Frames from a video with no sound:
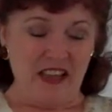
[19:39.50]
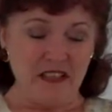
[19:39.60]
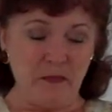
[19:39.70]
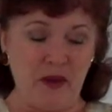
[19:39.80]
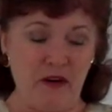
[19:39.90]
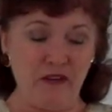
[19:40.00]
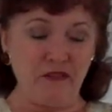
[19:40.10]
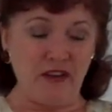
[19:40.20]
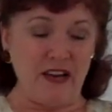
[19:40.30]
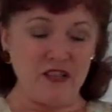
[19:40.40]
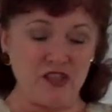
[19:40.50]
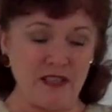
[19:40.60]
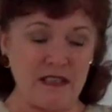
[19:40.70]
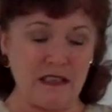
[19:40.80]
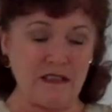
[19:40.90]
And to paraphrase
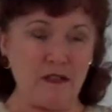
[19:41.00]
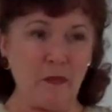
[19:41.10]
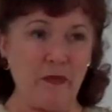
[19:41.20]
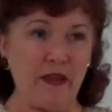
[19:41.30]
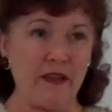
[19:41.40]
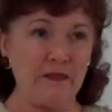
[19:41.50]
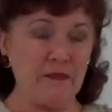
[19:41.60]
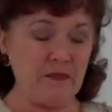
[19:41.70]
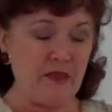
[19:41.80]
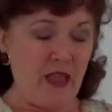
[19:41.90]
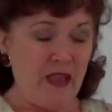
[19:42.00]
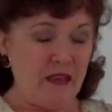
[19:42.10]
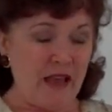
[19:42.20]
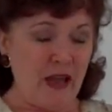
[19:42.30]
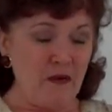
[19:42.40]
just a little bit,
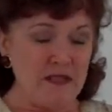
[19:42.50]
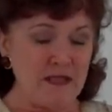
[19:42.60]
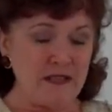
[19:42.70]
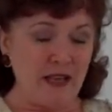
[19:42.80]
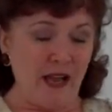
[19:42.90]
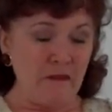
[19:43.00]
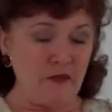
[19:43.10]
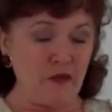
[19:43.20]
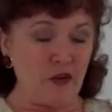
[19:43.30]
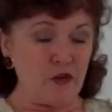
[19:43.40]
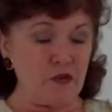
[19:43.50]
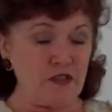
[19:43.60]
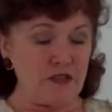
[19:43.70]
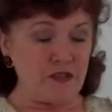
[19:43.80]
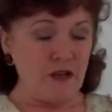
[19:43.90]
now is the time for you
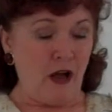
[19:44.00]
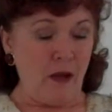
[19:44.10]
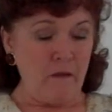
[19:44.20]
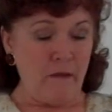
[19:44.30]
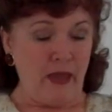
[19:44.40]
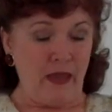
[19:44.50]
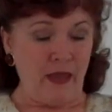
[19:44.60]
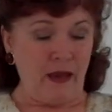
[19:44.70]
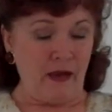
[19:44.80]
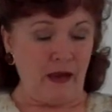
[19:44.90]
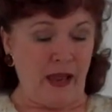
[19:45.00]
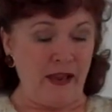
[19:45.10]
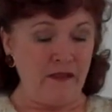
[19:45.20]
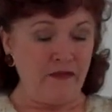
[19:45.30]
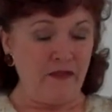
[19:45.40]
to stop making
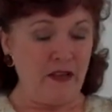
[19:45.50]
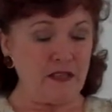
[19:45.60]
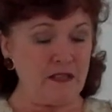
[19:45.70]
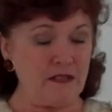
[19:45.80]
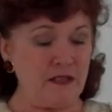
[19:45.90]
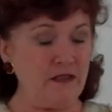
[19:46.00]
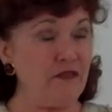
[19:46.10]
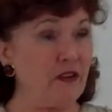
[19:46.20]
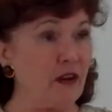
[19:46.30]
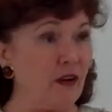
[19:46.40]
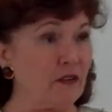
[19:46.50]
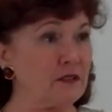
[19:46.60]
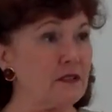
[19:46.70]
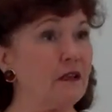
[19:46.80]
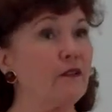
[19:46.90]
life
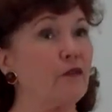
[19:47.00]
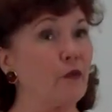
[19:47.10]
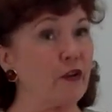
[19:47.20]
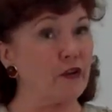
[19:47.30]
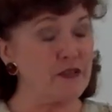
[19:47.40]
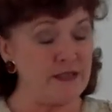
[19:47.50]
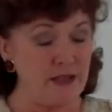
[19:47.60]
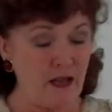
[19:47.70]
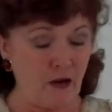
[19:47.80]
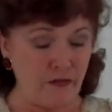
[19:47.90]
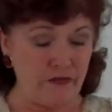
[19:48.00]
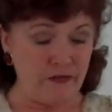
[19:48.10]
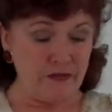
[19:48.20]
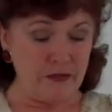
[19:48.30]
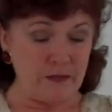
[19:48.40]
difficult for
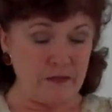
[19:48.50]
yourself.